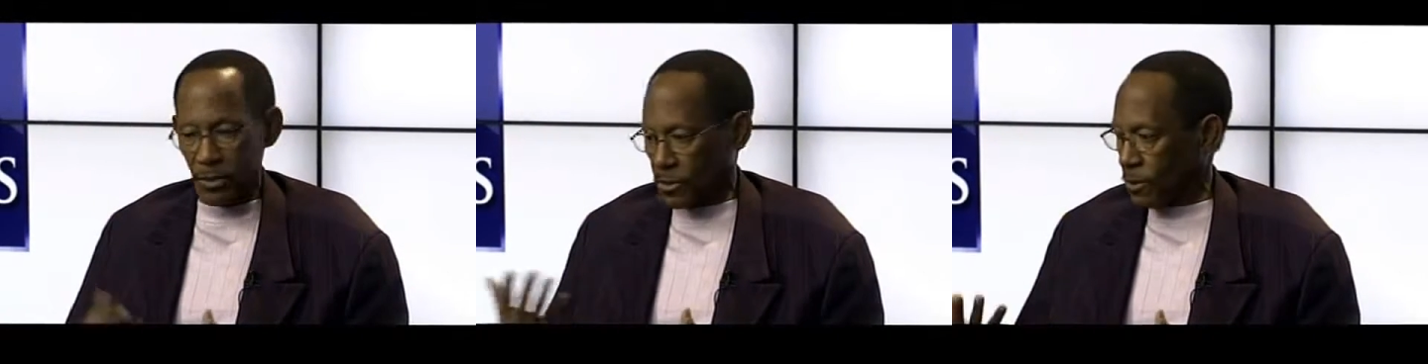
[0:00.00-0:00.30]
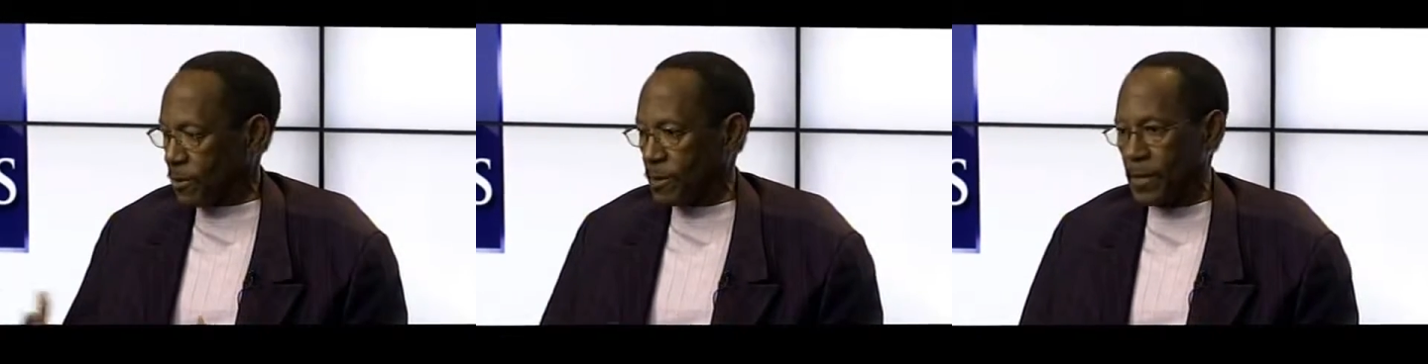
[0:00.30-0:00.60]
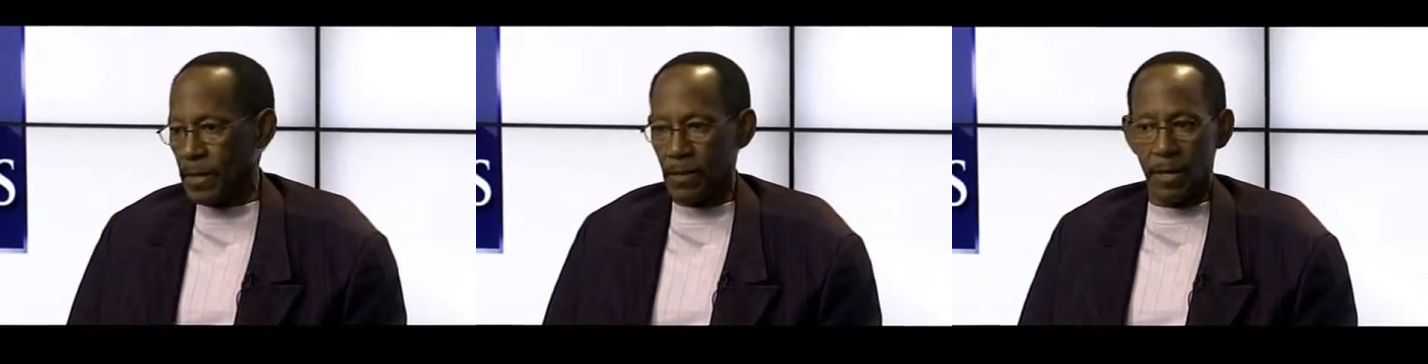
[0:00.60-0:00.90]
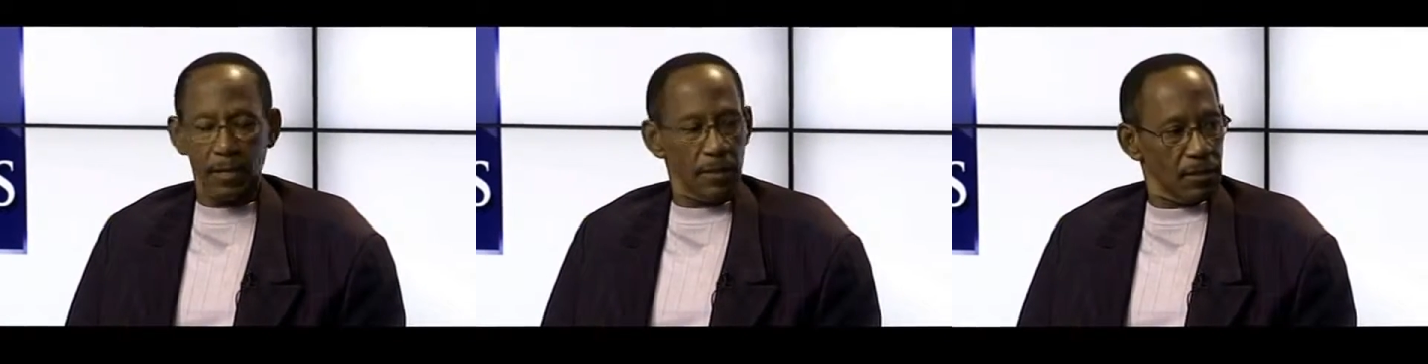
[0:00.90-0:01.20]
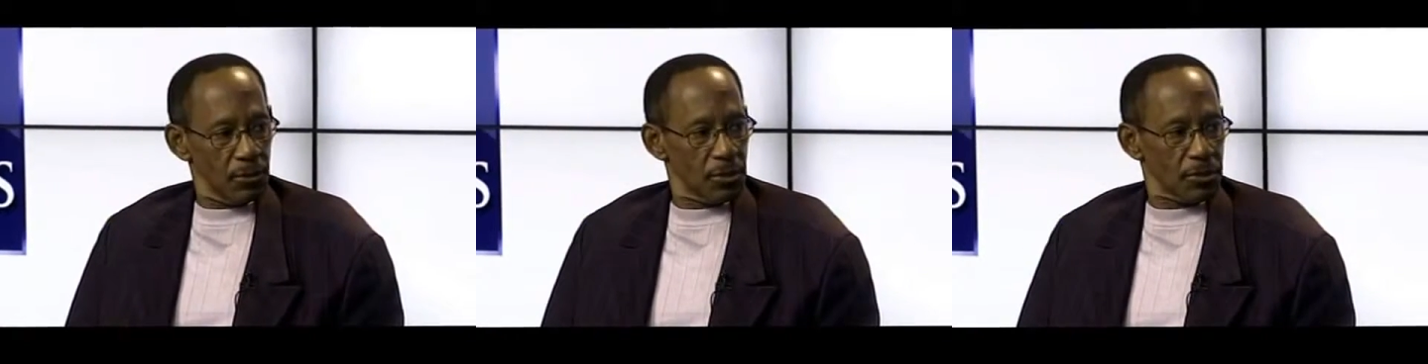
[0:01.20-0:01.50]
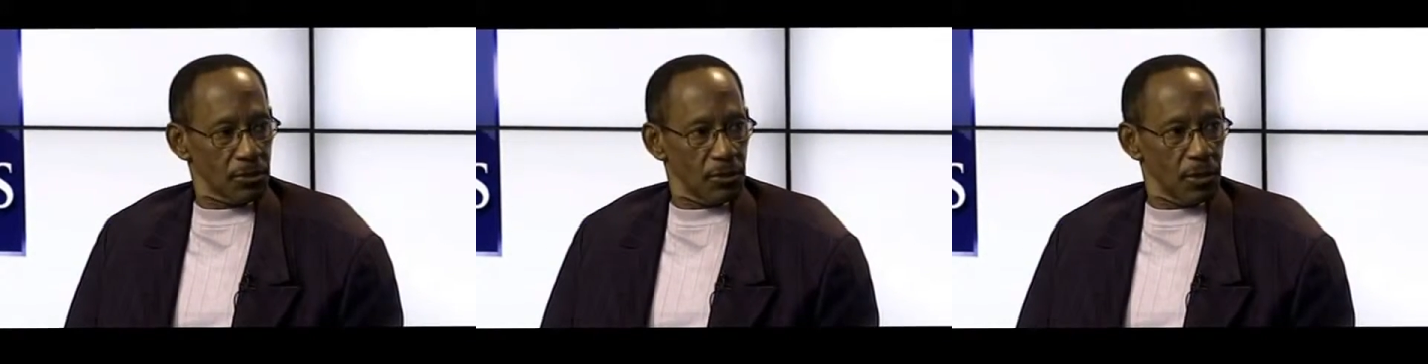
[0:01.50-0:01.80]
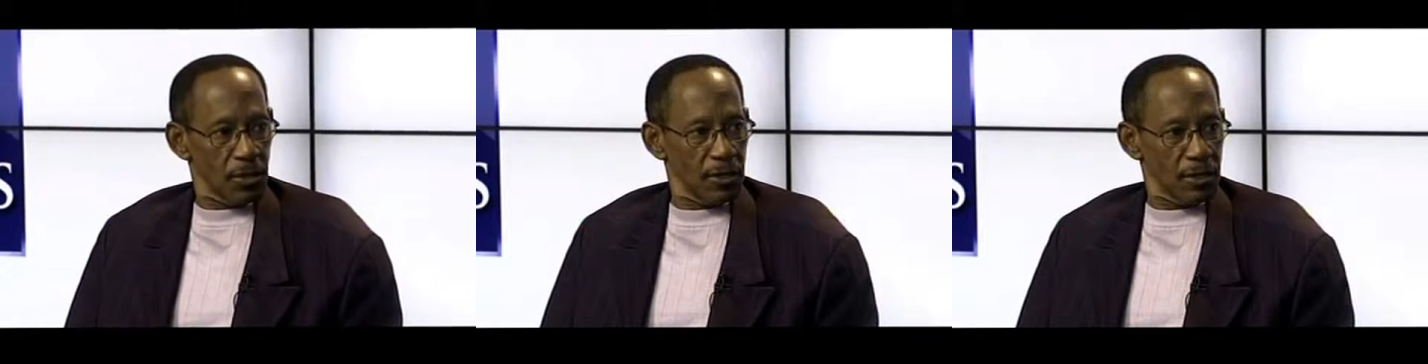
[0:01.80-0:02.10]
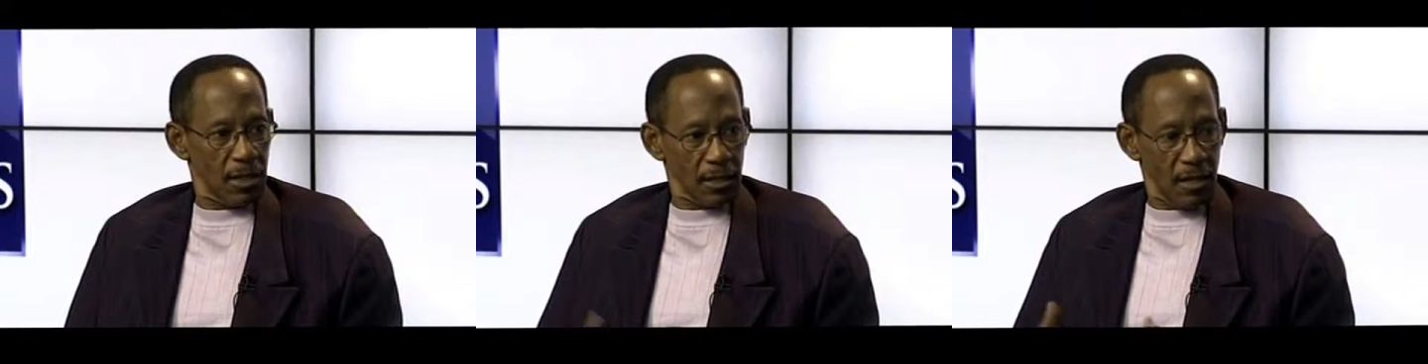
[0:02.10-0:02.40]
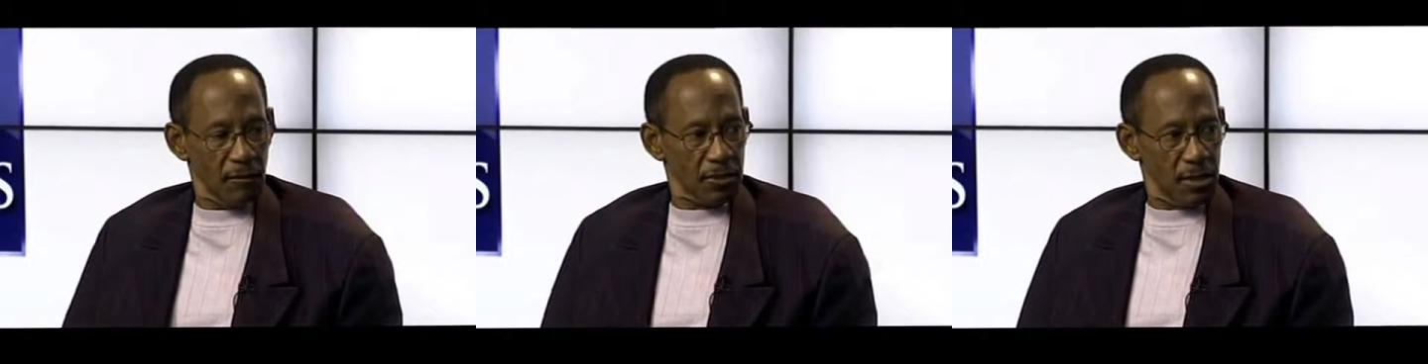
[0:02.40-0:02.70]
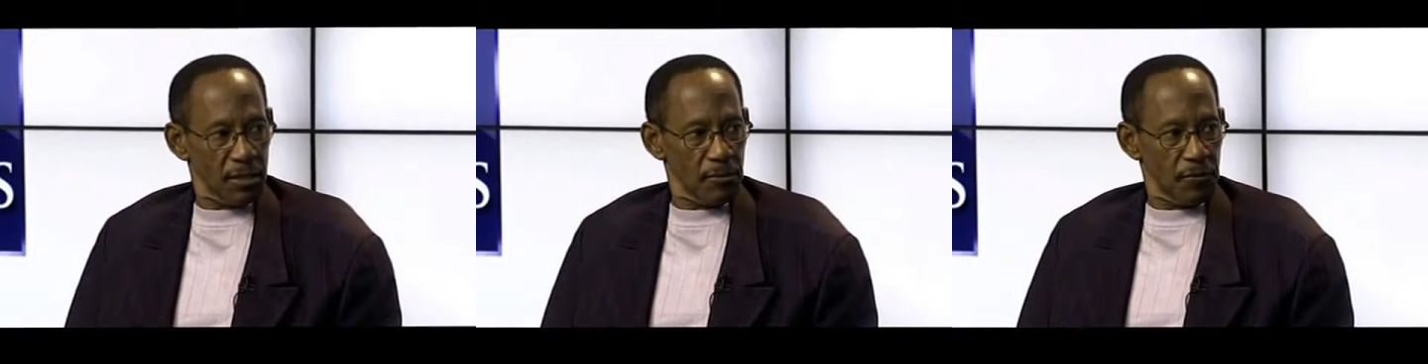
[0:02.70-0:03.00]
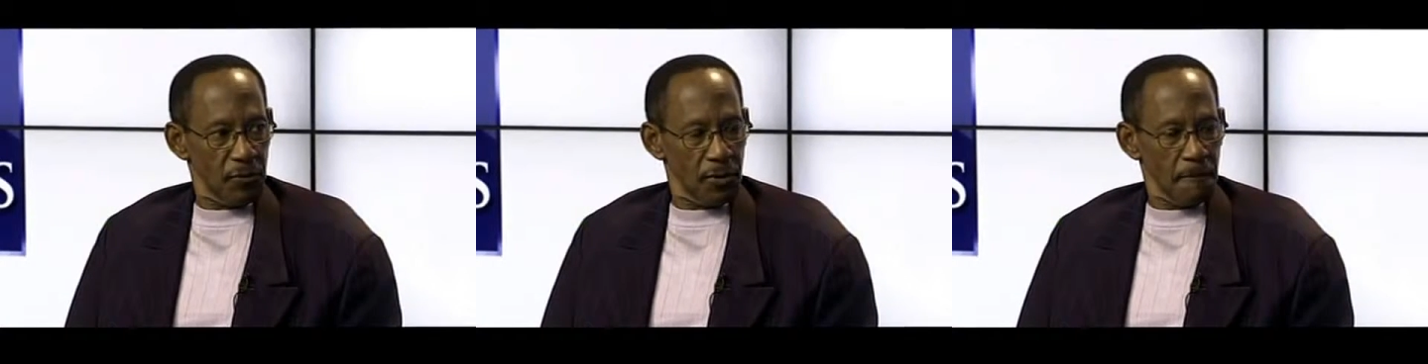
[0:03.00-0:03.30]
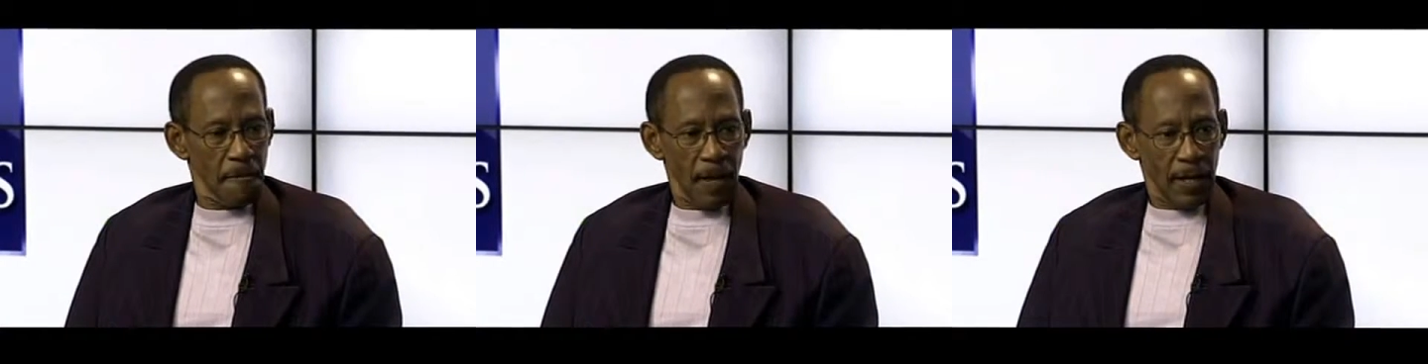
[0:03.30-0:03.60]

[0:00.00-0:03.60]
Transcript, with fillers: Zirker alluded to earlier in our conversation before,